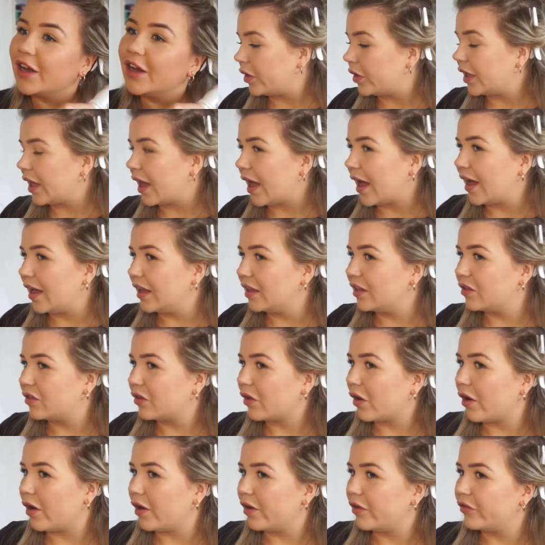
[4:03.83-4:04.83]
yeah, it's
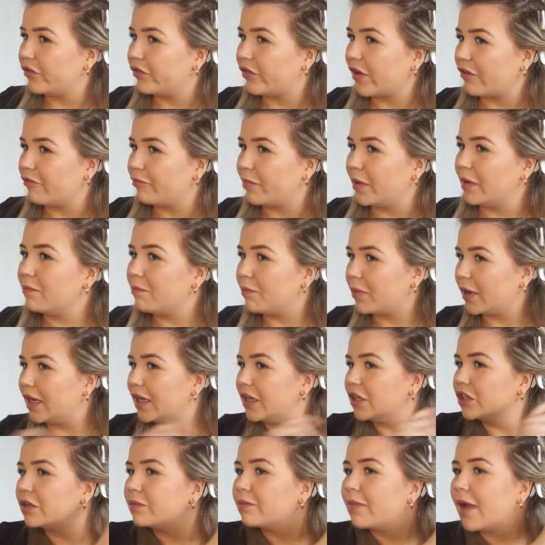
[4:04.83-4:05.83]
sort of, I've been
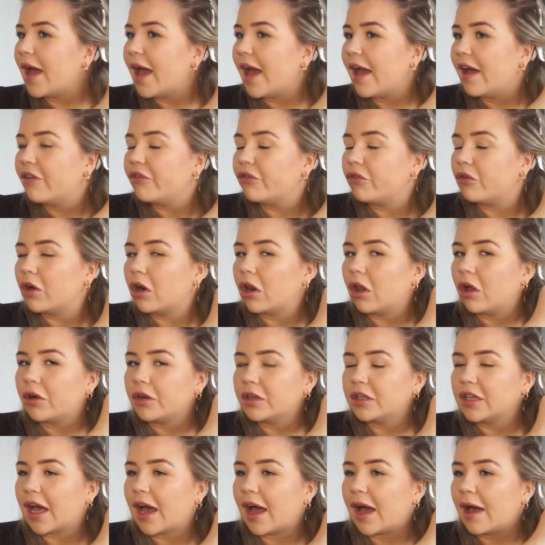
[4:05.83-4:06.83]
bleaching my hair for a
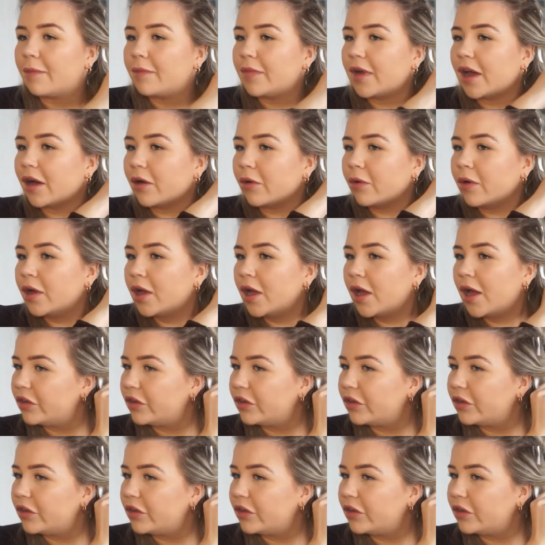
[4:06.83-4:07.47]
long time now.